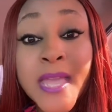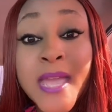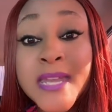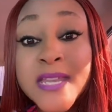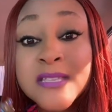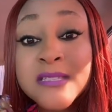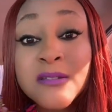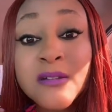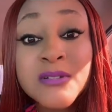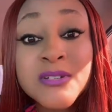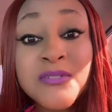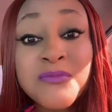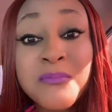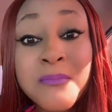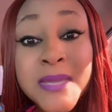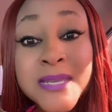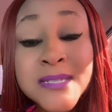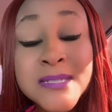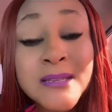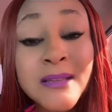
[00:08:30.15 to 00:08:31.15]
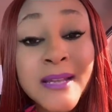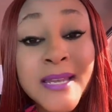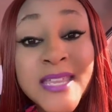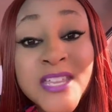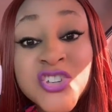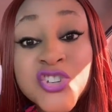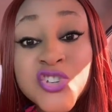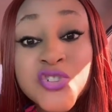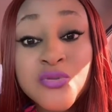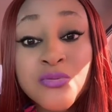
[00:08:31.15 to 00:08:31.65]
any sort of mental
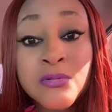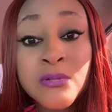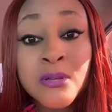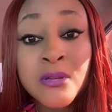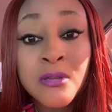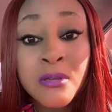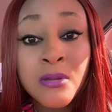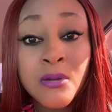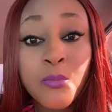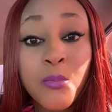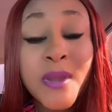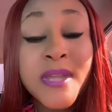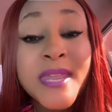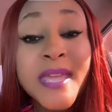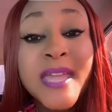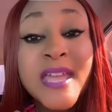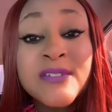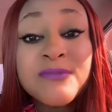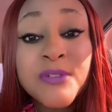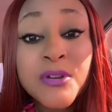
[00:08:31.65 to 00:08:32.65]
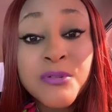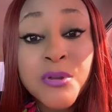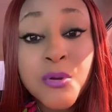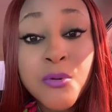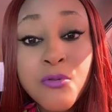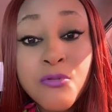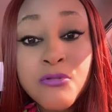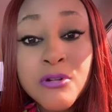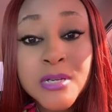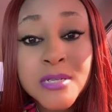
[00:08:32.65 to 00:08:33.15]
issue when they get very
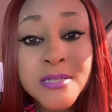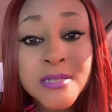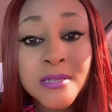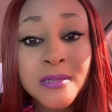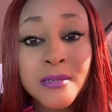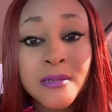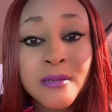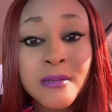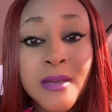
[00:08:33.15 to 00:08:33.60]
old.